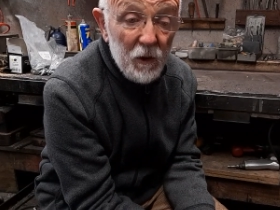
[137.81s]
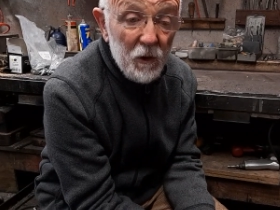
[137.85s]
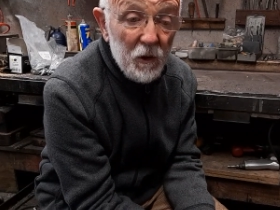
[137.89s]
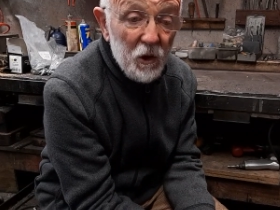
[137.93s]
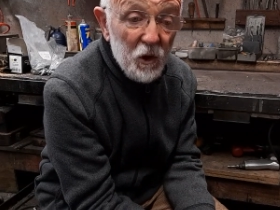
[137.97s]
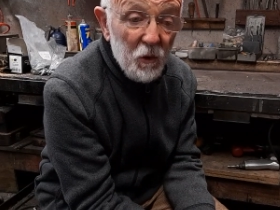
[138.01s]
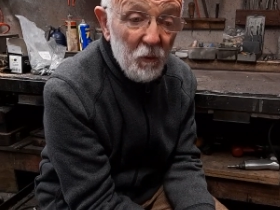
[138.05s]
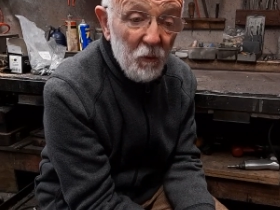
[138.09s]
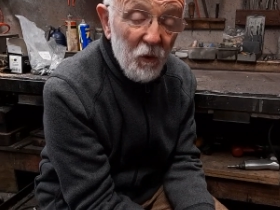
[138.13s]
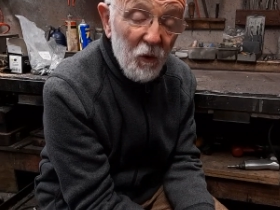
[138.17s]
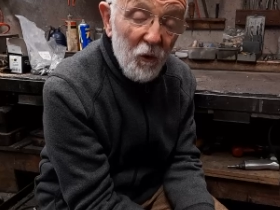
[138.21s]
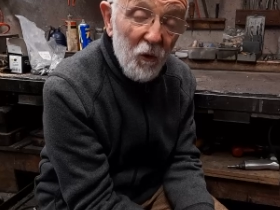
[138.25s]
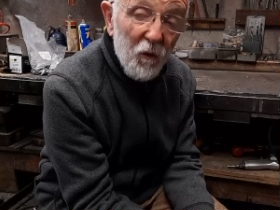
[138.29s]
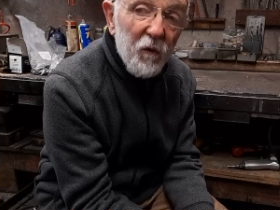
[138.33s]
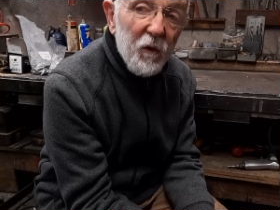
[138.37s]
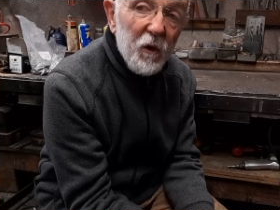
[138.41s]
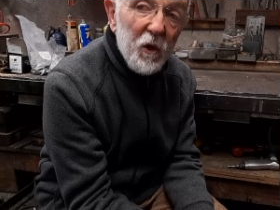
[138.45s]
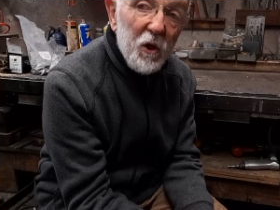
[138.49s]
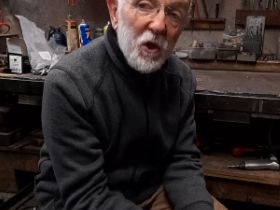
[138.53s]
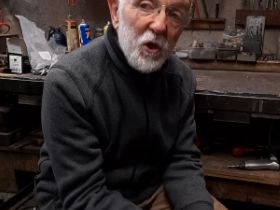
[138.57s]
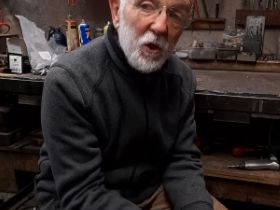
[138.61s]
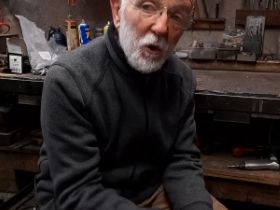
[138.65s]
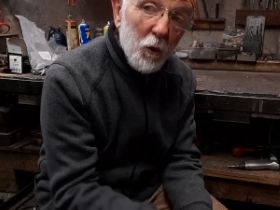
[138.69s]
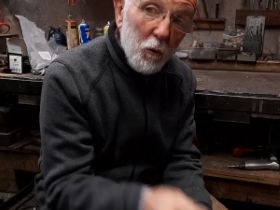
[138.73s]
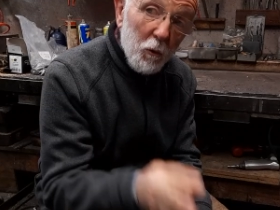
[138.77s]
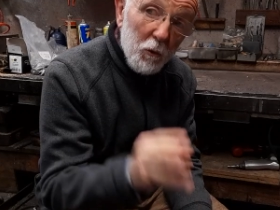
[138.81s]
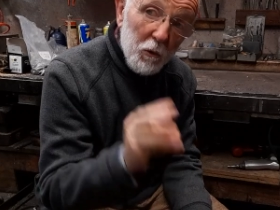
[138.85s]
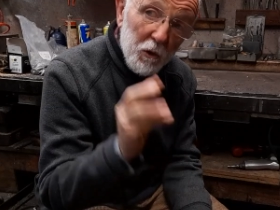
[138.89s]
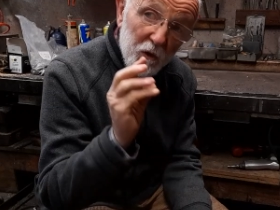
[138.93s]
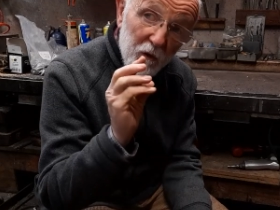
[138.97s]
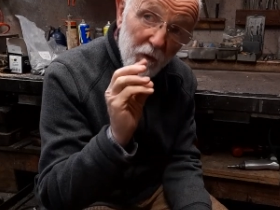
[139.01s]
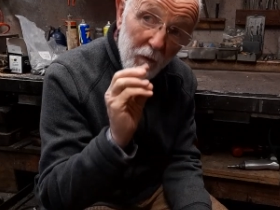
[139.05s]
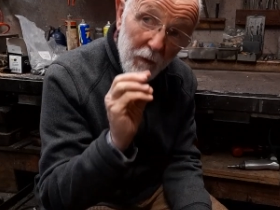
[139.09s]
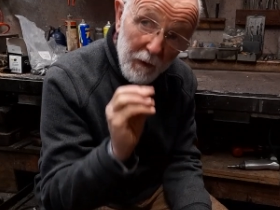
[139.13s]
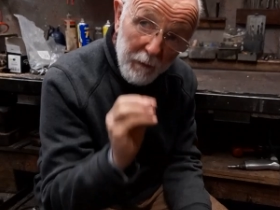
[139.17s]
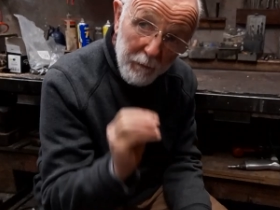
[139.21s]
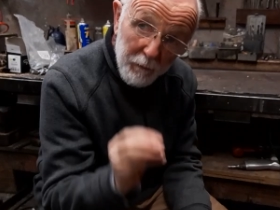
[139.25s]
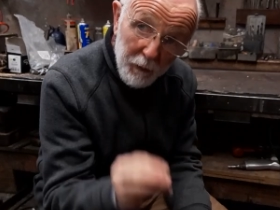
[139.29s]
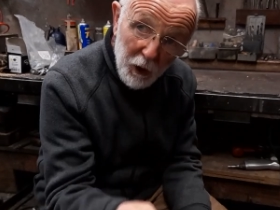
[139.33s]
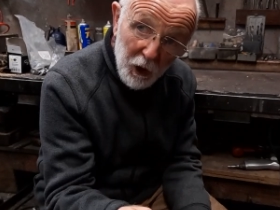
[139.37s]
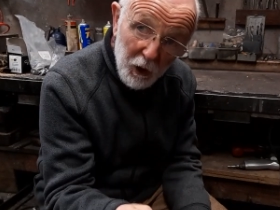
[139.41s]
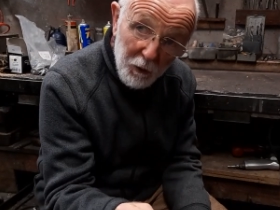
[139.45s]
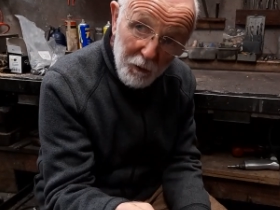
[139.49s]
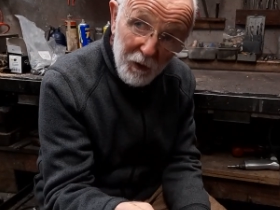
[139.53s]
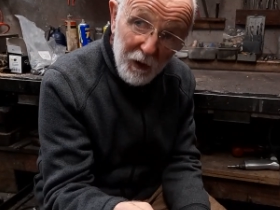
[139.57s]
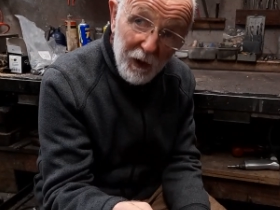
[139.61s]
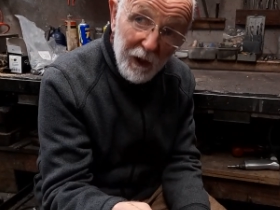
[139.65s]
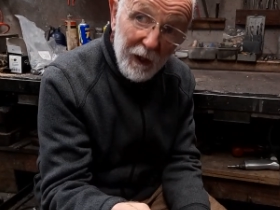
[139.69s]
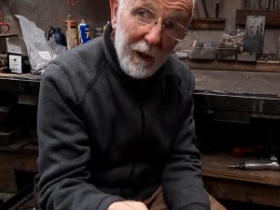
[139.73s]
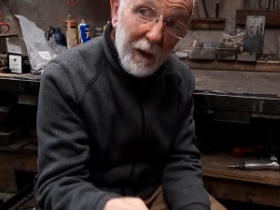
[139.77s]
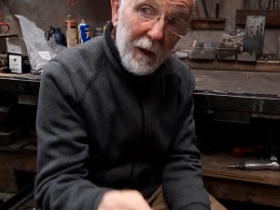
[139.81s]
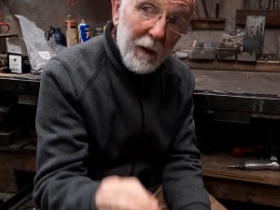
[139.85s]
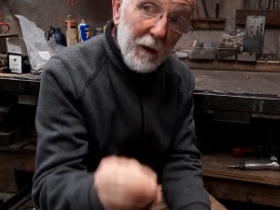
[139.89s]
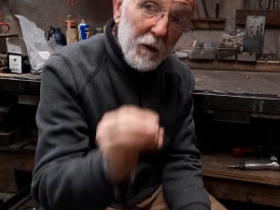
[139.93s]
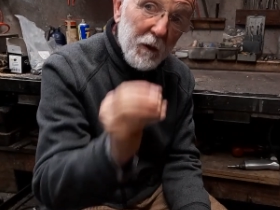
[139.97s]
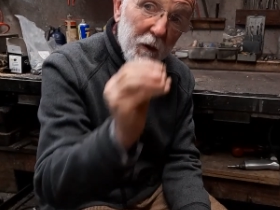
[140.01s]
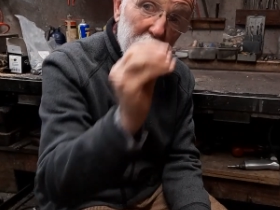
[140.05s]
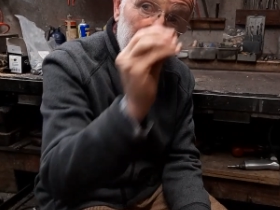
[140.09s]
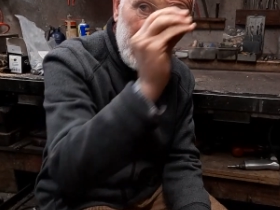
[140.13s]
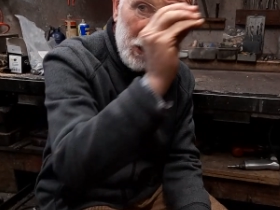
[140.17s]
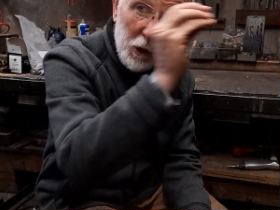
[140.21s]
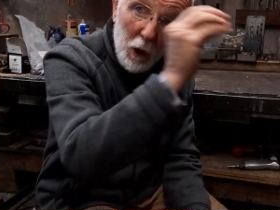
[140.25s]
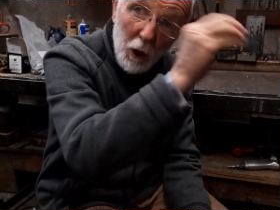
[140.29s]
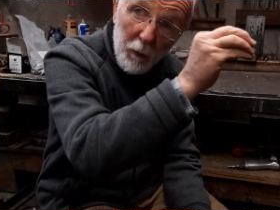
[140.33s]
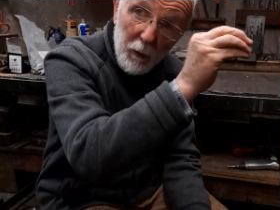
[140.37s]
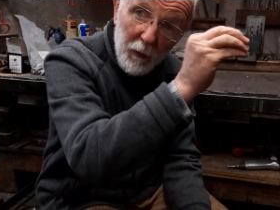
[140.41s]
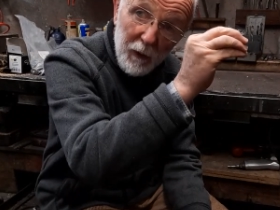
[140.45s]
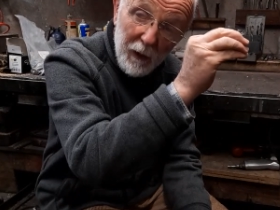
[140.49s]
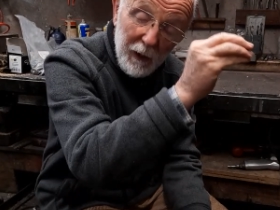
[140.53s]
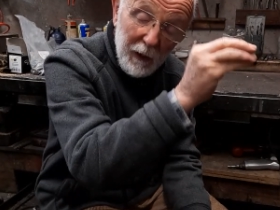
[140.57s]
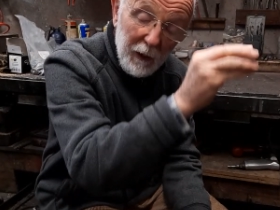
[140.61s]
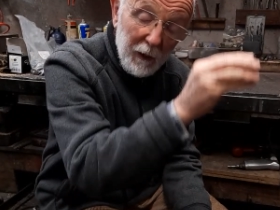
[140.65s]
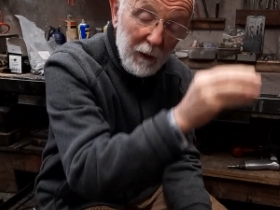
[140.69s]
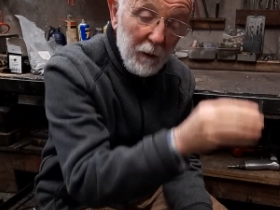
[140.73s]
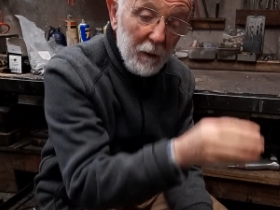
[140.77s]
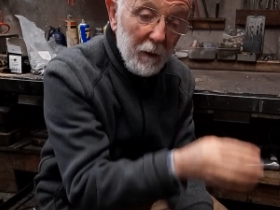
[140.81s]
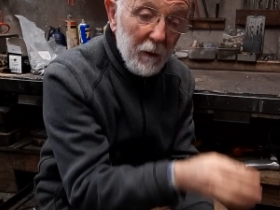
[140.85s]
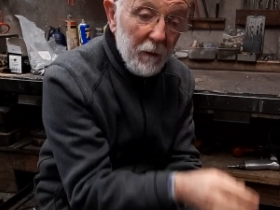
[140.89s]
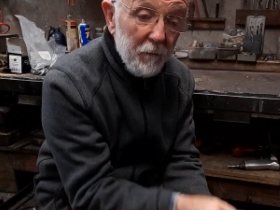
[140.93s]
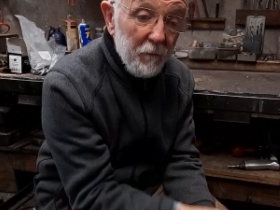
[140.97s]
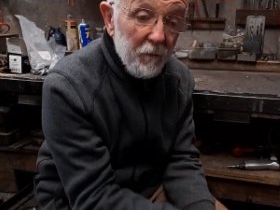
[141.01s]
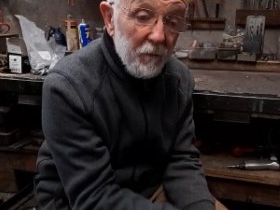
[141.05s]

to move the stones from the bottom of the hill to the top of the hill,